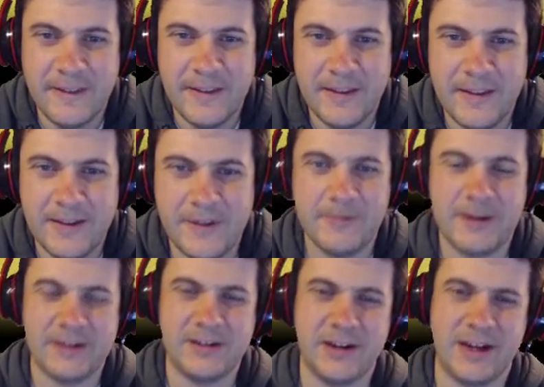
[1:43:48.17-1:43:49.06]
Oh
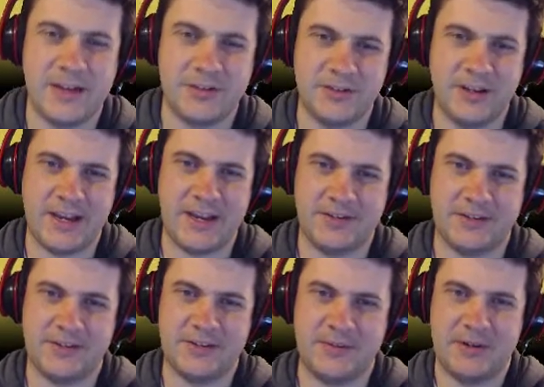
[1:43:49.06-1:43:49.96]
my gosh, you guys,
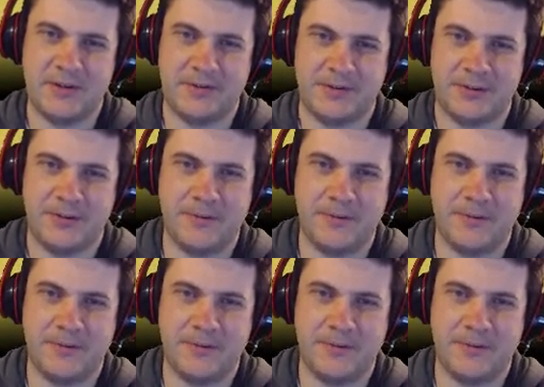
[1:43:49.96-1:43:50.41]
this is beautiful.